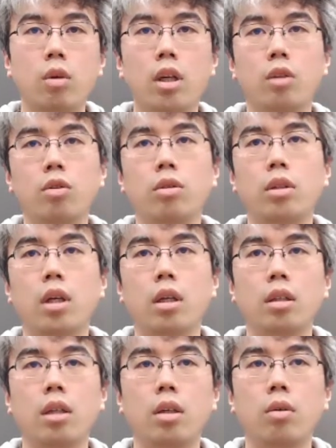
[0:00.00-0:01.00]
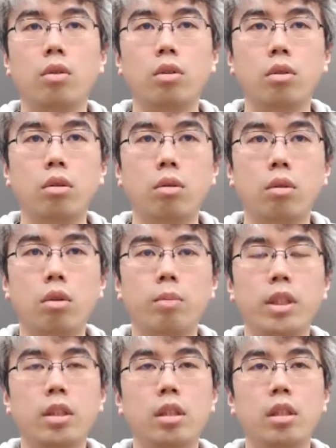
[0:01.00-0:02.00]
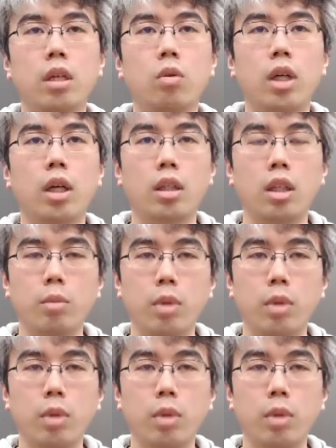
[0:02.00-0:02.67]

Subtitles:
and about 4 billion messages are being